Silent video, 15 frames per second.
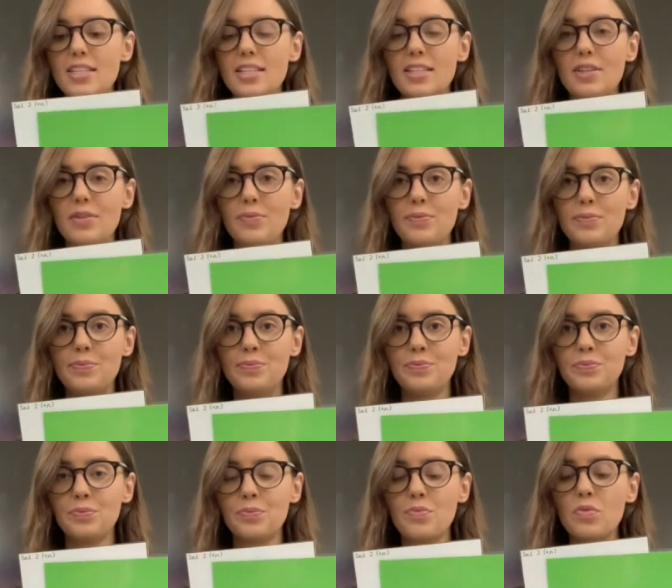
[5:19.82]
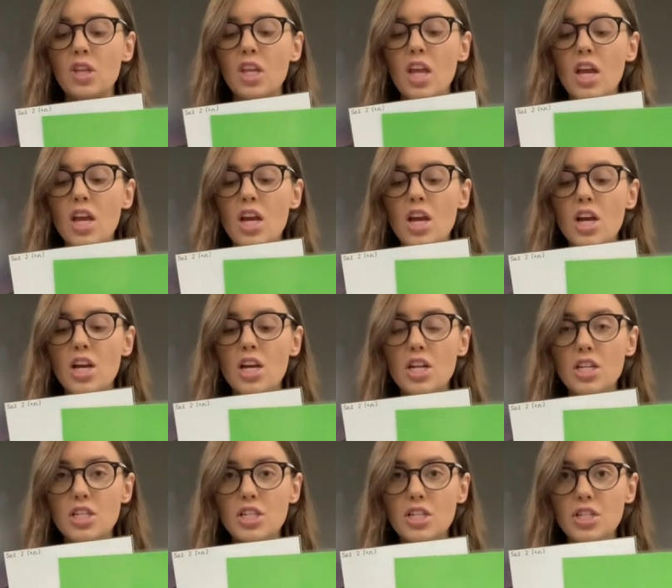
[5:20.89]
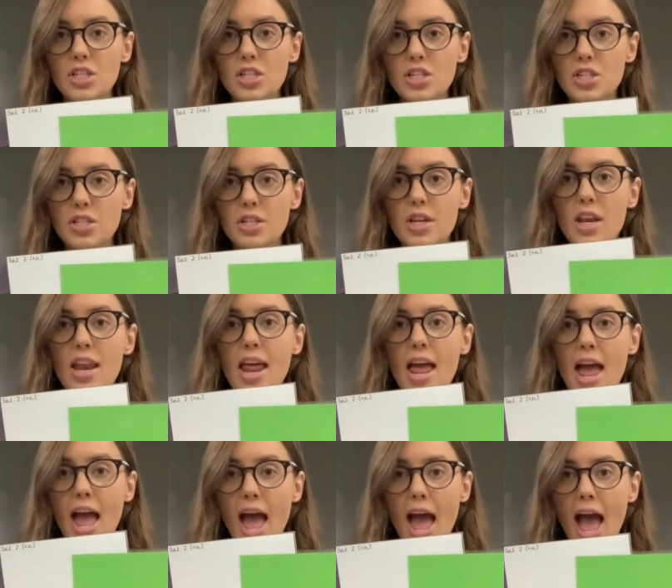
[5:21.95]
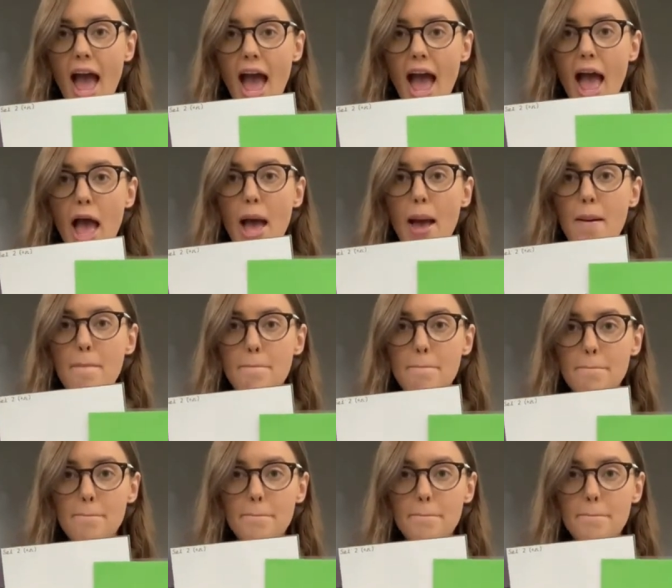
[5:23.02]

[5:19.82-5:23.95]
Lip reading: Nobody speaks.